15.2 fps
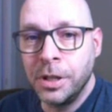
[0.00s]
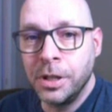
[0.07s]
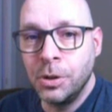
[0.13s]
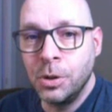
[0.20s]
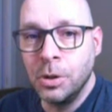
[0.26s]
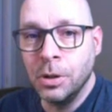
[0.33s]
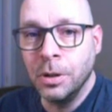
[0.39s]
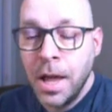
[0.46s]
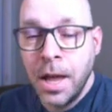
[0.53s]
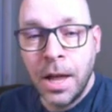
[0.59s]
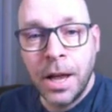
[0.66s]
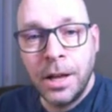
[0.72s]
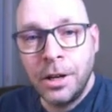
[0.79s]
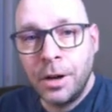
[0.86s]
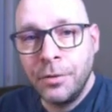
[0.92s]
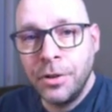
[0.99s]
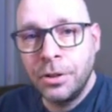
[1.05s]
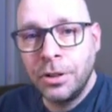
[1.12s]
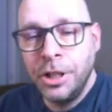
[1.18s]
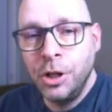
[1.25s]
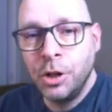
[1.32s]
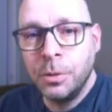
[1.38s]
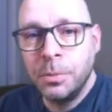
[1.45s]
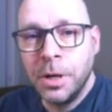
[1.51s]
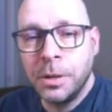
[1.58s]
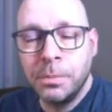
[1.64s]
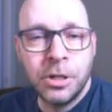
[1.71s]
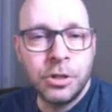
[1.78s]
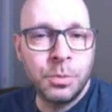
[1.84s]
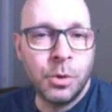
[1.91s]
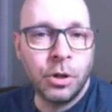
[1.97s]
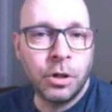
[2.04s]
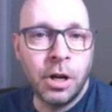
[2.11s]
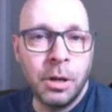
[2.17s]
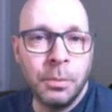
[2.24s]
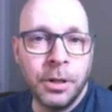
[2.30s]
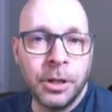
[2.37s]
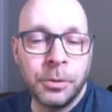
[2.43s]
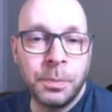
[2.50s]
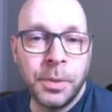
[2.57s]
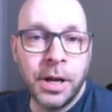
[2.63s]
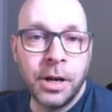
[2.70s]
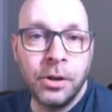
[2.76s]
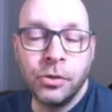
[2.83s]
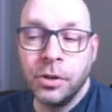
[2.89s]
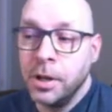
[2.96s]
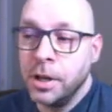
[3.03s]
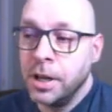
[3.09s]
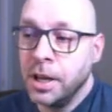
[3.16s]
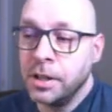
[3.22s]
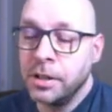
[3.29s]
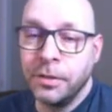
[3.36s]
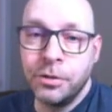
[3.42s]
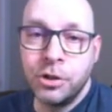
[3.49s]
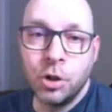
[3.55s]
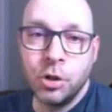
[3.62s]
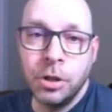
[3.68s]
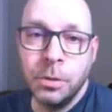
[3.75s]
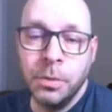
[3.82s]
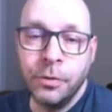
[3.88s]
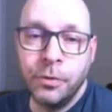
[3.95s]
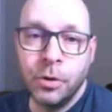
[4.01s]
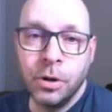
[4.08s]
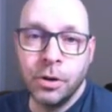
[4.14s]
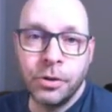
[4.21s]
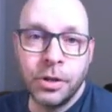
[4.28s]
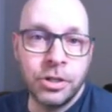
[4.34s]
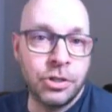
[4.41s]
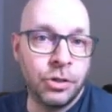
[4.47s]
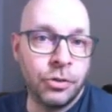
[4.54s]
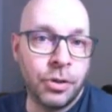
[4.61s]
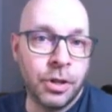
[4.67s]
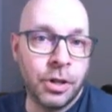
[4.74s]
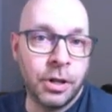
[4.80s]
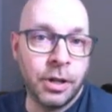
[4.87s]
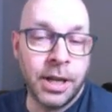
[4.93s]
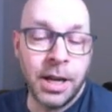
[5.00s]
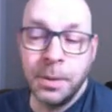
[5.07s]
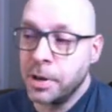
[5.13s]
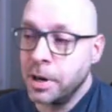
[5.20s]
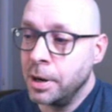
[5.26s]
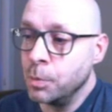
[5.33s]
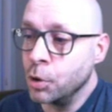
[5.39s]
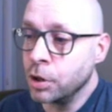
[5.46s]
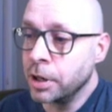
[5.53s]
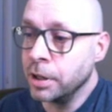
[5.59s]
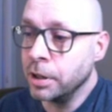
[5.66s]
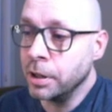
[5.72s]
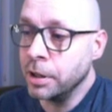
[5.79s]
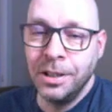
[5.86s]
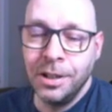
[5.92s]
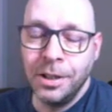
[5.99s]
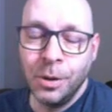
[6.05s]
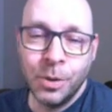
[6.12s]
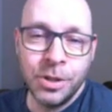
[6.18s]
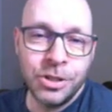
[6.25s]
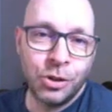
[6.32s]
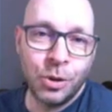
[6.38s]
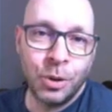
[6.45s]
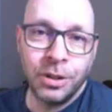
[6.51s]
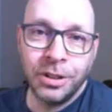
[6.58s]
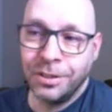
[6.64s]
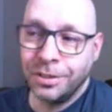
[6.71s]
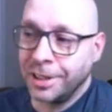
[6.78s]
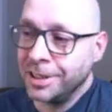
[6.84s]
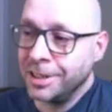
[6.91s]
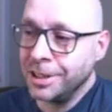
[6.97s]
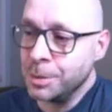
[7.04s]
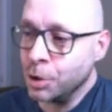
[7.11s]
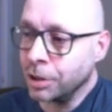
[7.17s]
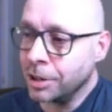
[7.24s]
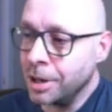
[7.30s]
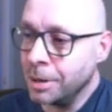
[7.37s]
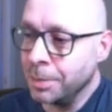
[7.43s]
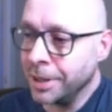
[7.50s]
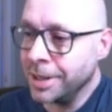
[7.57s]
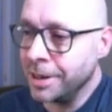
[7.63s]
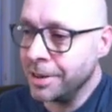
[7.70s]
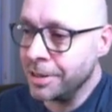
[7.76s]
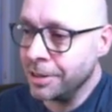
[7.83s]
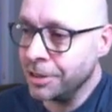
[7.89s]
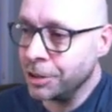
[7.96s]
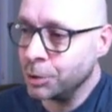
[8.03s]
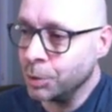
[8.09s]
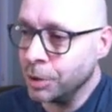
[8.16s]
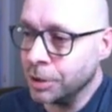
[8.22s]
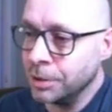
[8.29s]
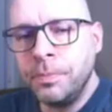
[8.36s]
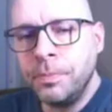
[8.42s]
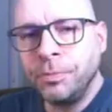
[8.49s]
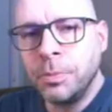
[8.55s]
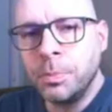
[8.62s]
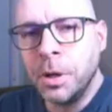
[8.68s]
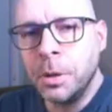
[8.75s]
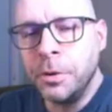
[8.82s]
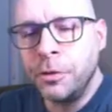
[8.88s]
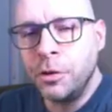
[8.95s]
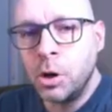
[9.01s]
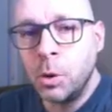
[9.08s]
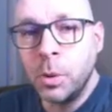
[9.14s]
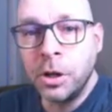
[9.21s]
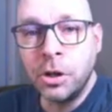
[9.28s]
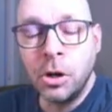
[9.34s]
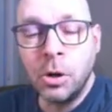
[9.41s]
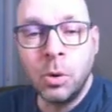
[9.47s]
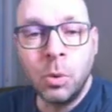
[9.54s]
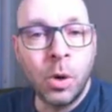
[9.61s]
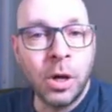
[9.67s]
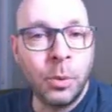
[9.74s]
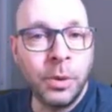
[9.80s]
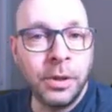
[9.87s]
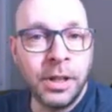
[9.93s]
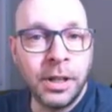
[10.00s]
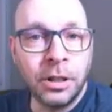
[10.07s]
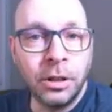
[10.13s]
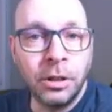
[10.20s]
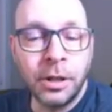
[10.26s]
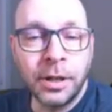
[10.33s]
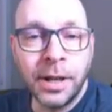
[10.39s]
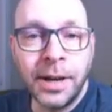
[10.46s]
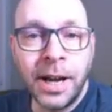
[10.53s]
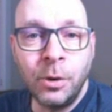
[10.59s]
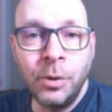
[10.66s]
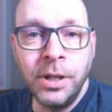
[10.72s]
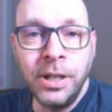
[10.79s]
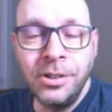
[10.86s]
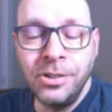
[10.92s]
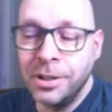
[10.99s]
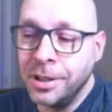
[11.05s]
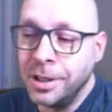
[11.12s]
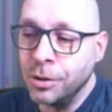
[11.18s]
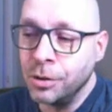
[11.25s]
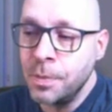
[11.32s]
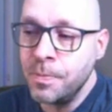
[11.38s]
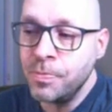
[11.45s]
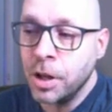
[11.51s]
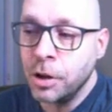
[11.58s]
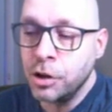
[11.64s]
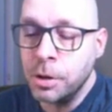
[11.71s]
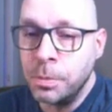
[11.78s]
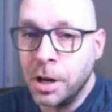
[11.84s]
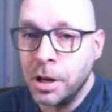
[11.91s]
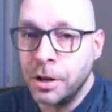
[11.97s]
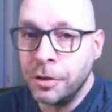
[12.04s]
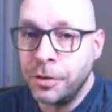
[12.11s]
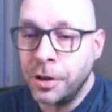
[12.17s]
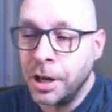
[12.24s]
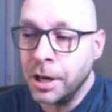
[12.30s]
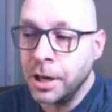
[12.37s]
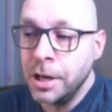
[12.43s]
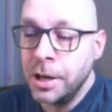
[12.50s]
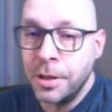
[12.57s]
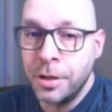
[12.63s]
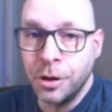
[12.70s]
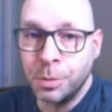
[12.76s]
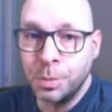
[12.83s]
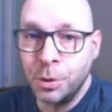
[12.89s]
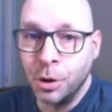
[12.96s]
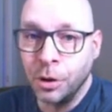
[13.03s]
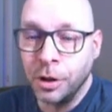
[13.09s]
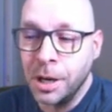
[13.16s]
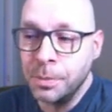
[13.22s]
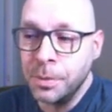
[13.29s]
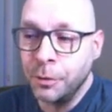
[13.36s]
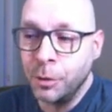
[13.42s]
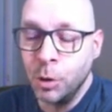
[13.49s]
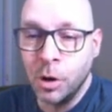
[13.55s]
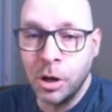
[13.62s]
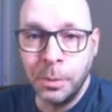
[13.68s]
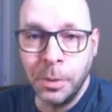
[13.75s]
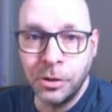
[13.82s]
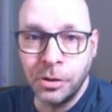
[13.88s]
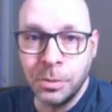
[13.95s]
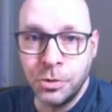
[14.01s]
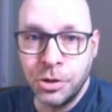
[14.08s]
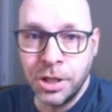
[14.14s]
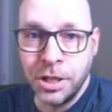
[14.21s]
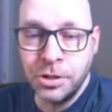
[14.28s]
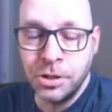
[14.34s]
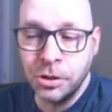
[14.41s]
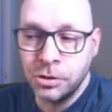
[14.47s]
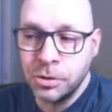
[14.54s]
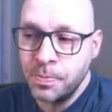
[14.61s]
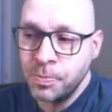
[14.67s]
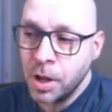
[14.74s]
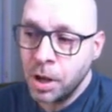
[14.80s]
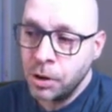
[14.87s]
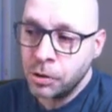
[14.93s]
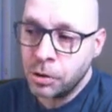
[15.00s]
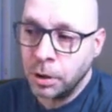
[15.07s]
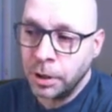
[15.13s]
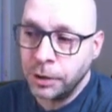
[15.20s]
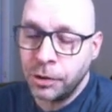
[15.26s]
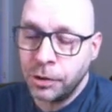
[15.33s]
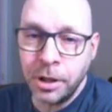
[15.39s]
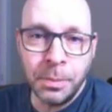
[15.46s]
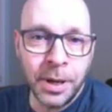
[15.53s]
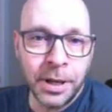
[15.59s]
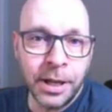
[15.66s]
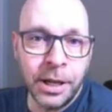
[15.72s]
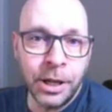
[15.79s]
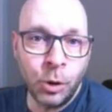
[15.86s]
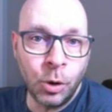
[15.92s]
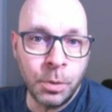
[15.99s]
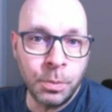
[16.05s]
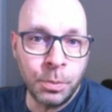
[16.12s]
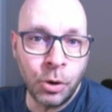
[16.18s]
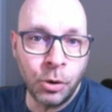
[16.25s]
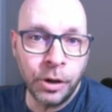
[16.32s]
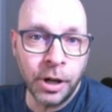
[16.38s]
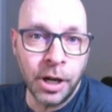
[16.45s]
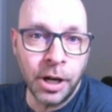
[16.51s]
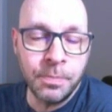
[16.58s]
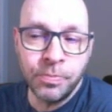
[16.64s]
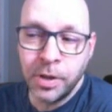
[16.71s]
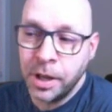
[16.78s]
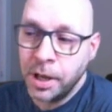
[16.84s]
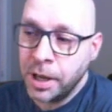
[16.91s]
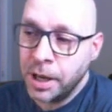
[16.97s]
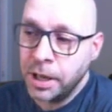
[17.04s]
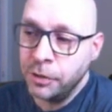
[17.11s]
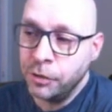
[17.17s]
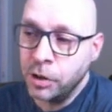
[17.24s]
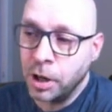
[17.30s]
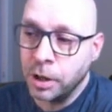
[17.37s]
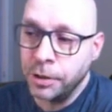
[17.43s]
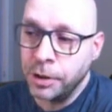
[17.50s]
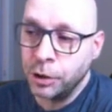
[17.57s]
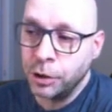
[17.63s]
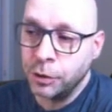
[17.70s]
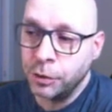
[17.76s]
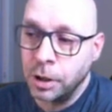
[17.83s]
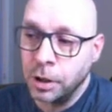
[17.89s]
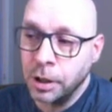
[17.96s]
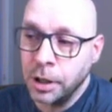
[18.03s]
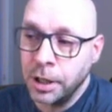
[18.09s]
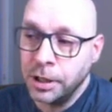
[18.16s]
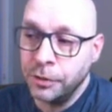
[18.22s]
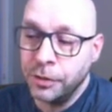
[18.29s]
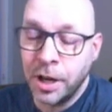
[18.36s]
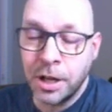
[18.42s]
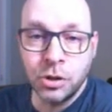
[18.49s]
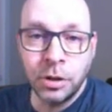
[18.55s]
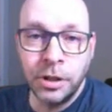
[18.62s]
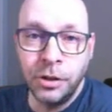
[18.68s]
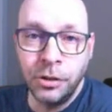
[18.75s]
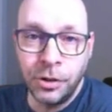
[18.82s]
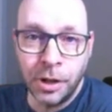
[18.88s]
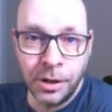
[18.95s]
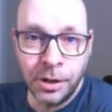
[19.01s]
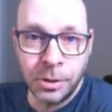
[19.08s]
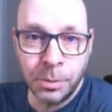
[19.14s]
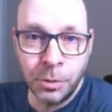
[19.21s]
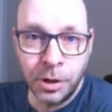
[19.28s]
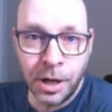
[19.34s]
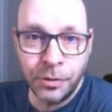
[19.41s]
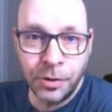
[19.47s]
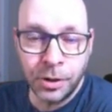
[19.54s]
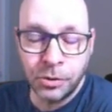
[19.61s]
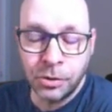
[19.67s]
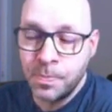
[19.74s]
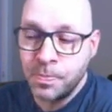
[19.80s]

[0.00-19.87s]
cool. And obviously you can make much more complex patterns, as I've shown you before, such as the game that I'm working on, which is only slightly more complicated than this one. But before we go, why don't we take a look at how easy it is to modify this program if we want to make some changes. So let's say you're making your own program and you've gotten this far and you've actually designed some graphics